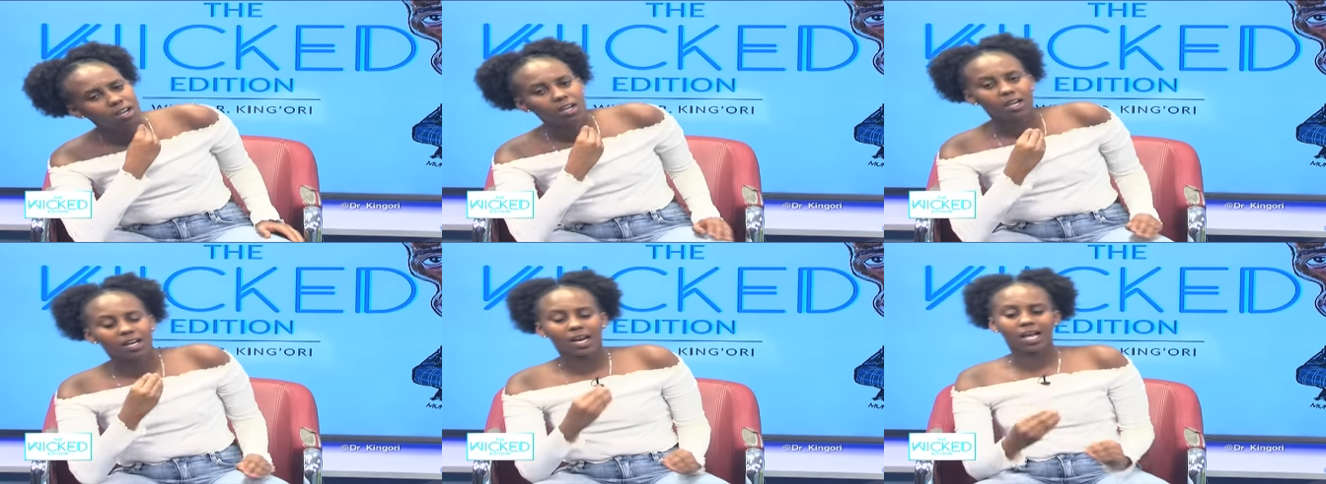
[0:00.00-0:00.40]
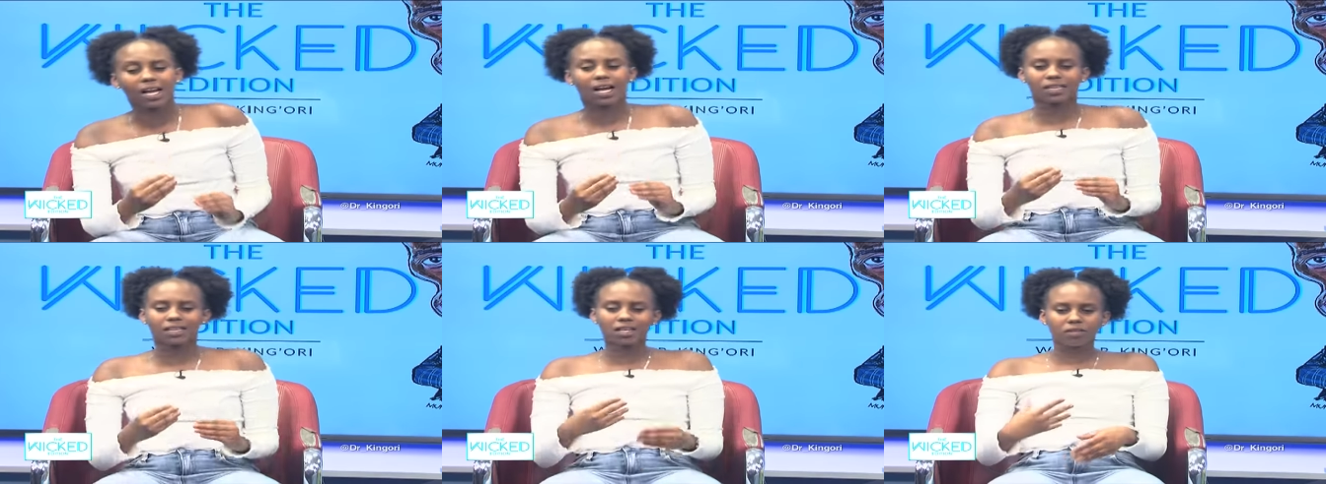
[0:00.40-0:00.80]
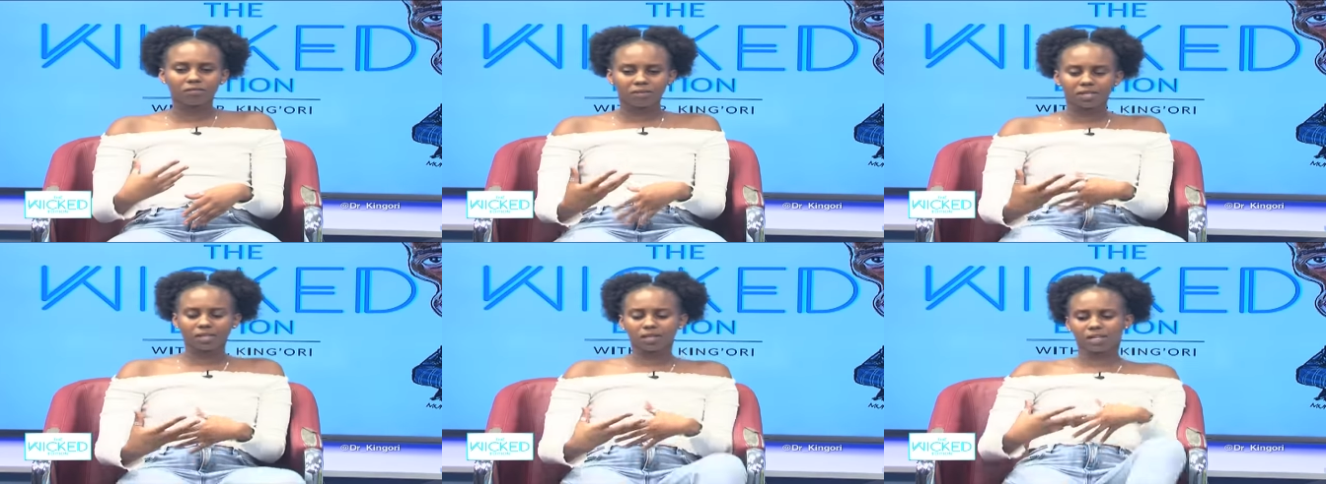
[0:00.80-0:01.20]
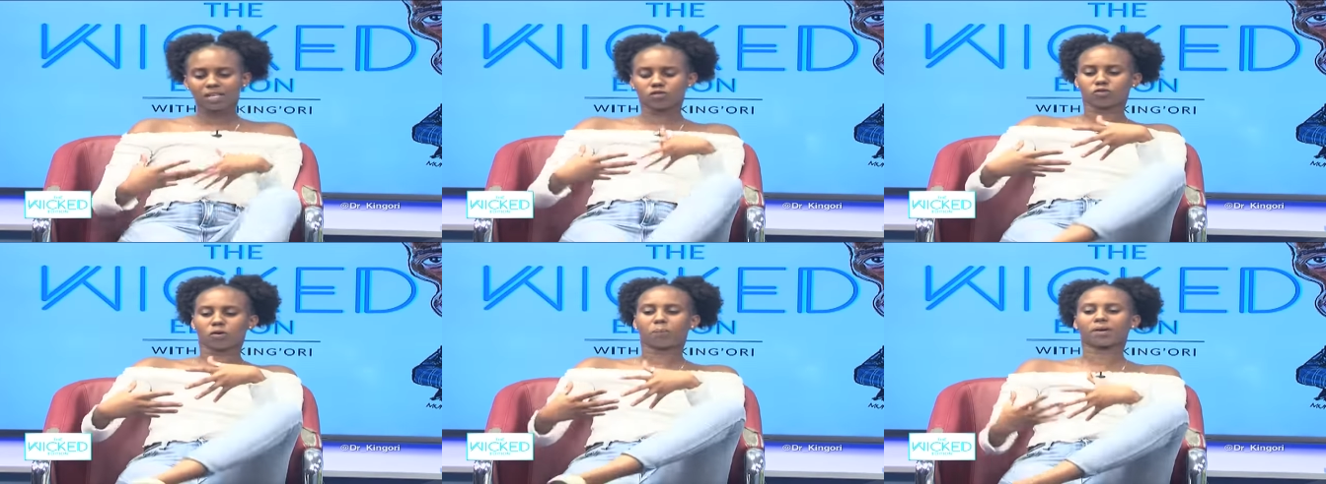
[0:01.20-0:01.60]
Like at the end of the day, it gets
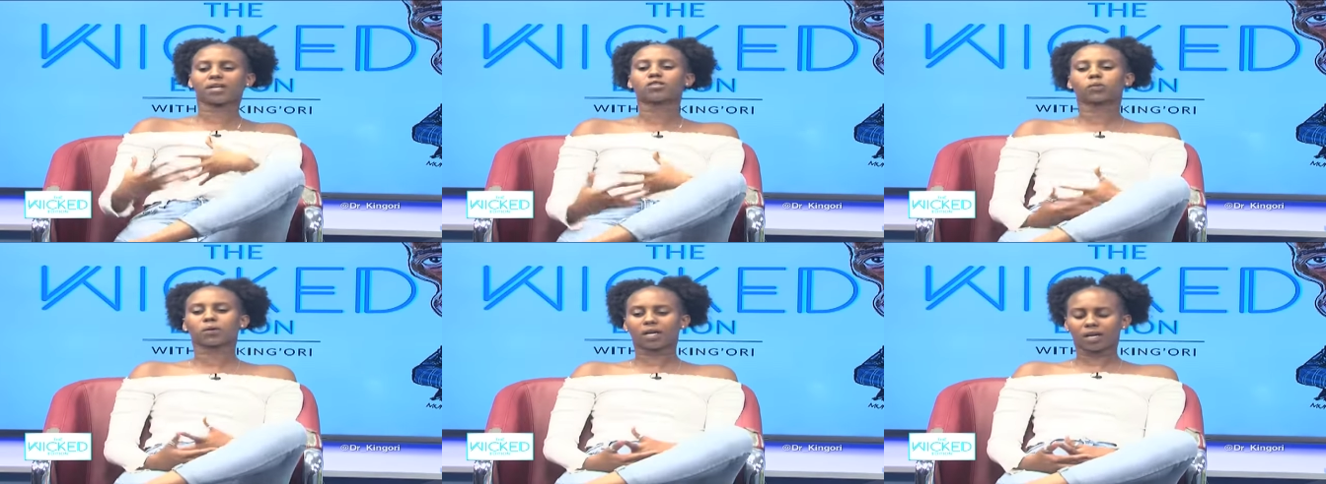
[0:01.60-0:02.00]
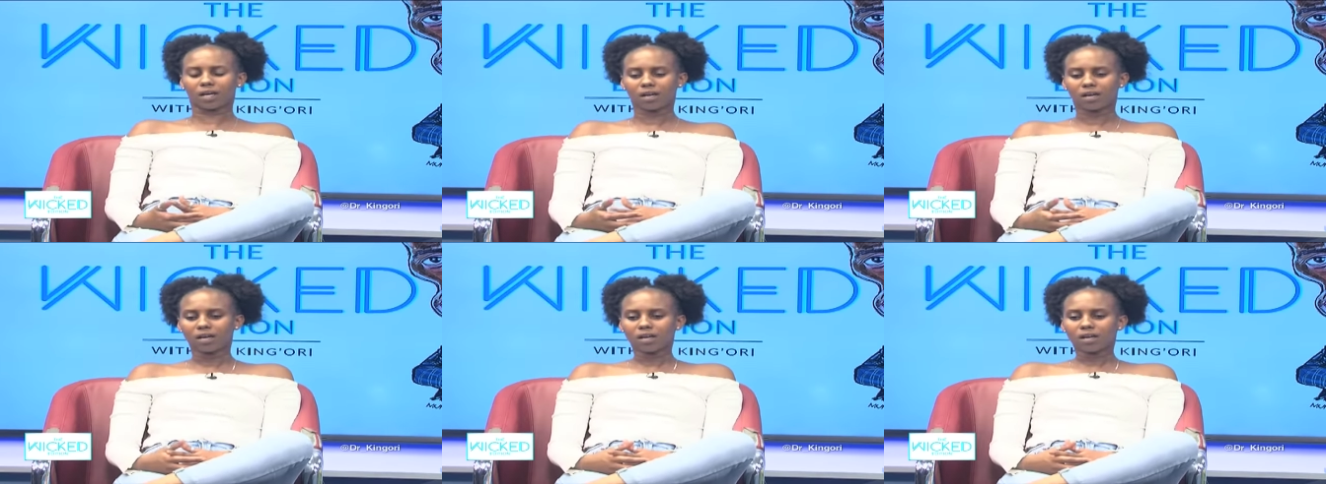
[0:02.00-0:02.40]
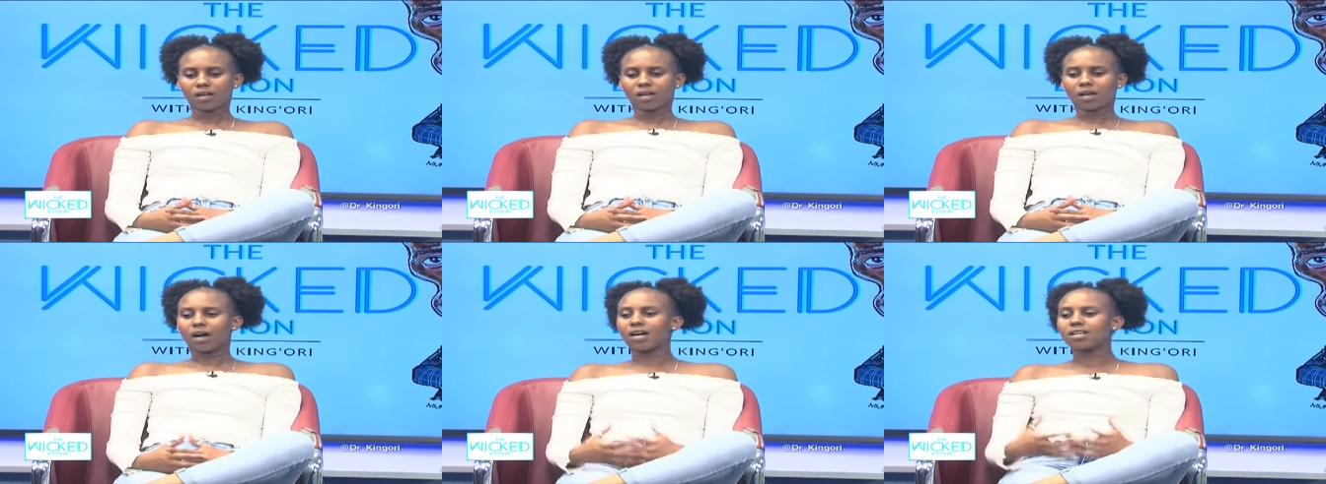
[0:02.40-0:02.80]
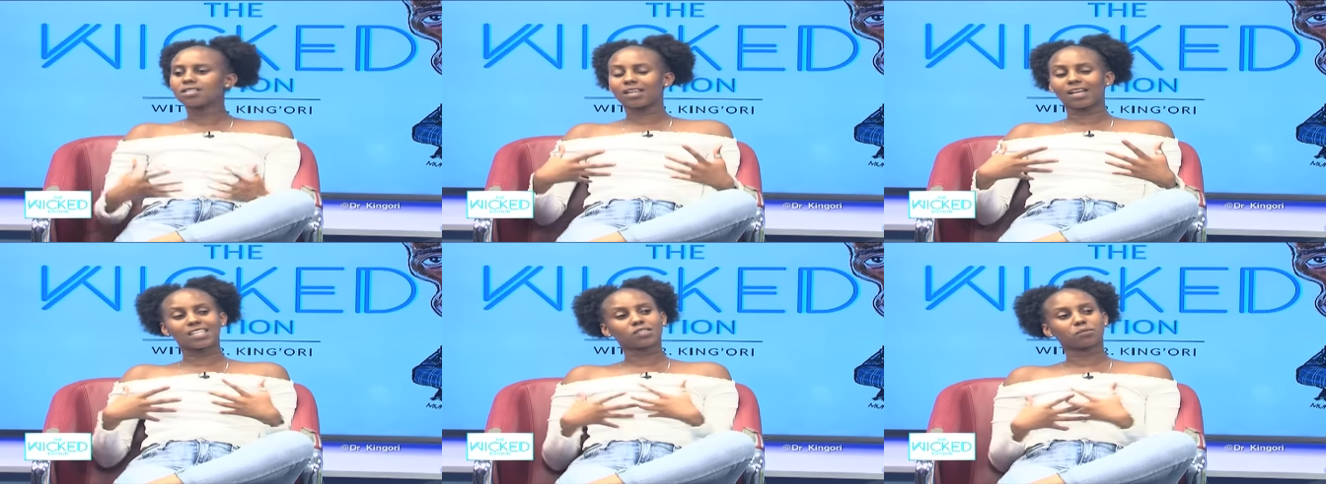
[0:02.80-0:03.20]
to a place where, as
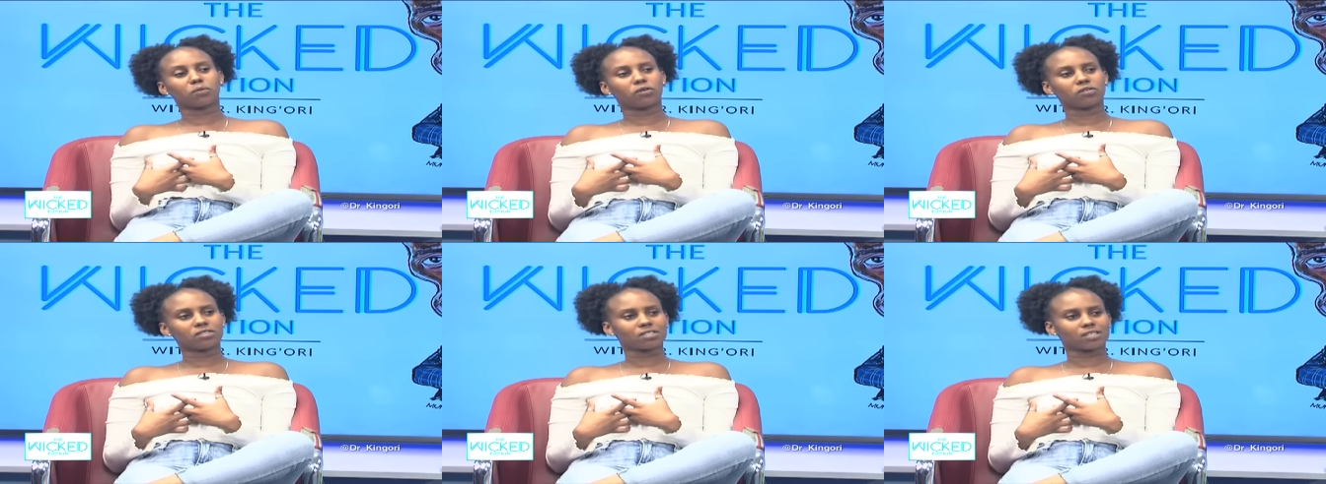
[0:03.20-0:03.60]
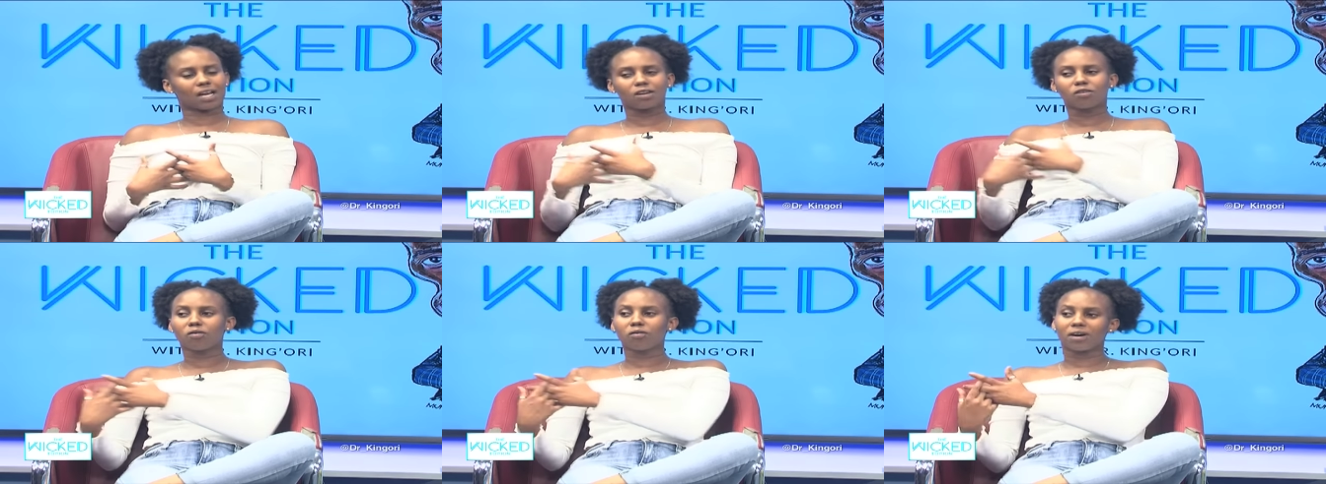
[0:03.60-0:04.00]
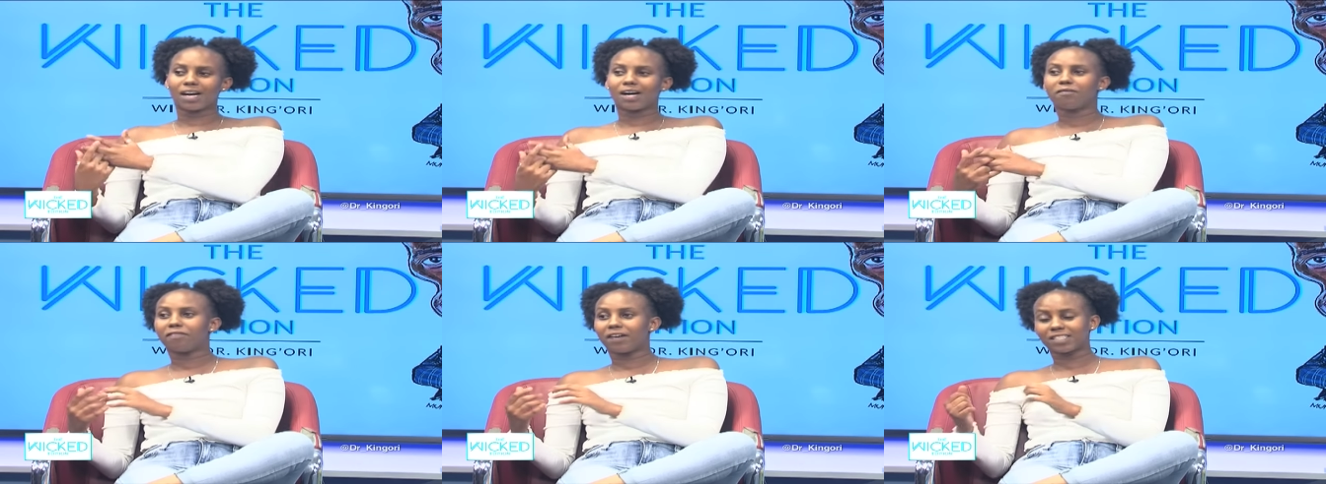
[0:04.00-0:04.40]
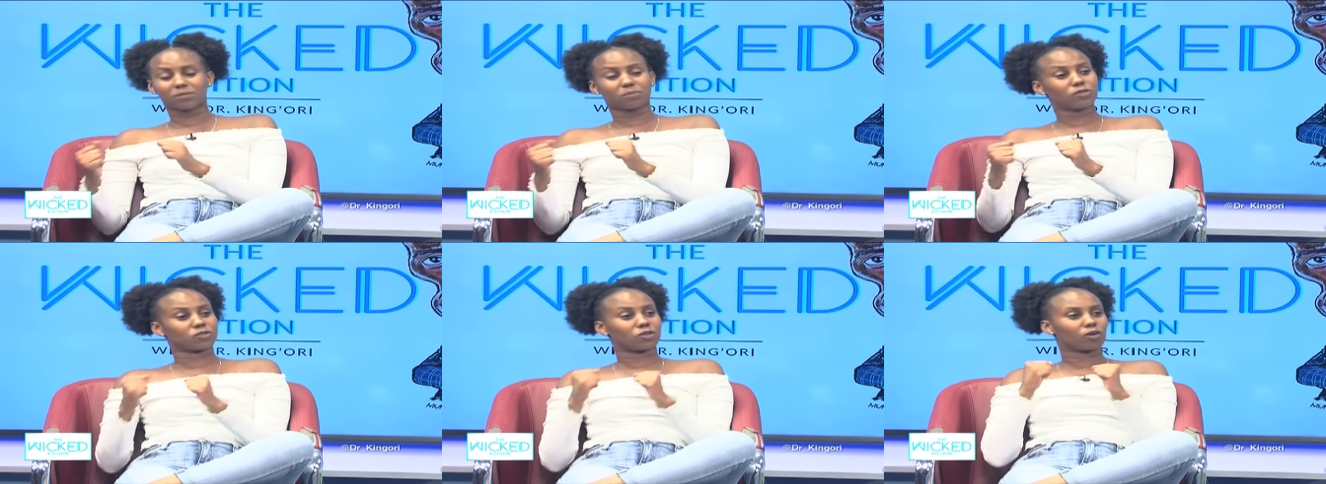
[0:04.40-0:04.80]
lastborns, I know
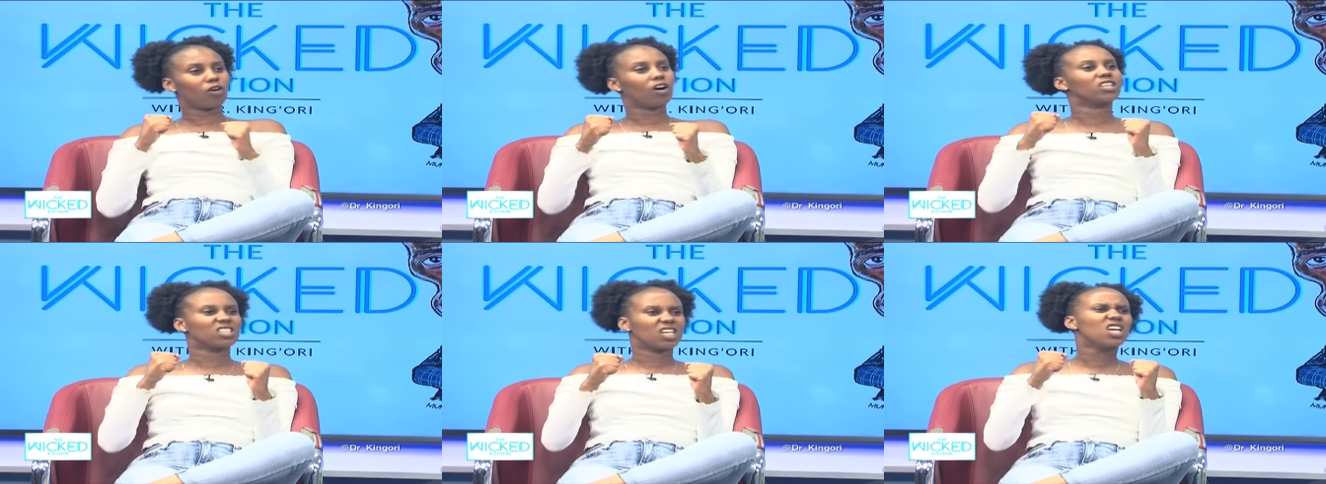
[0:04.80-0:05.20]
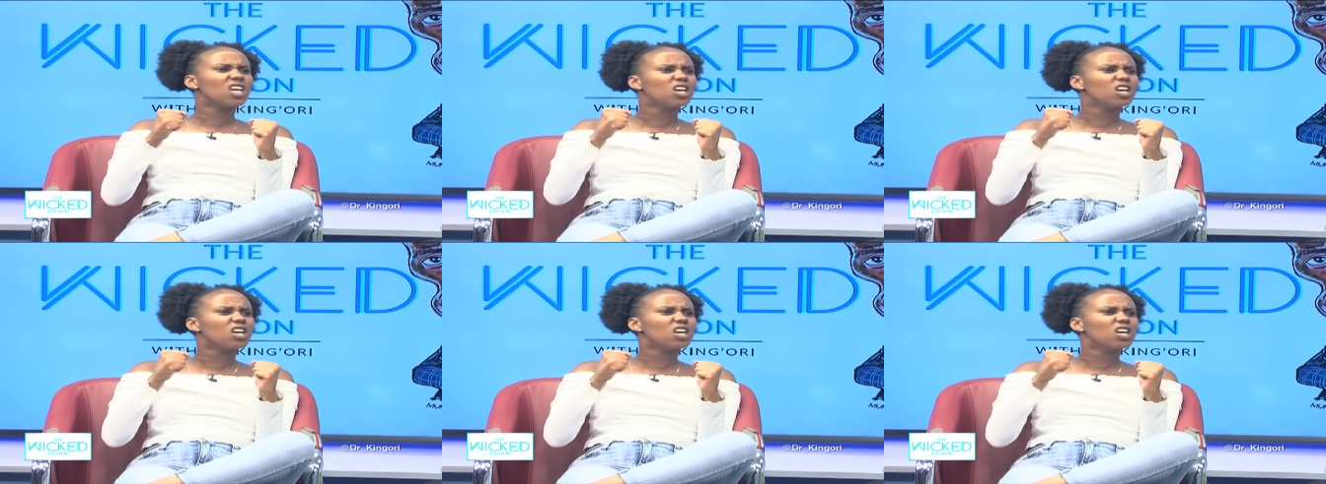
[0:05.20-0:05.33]
firstborns wanakonga za hey,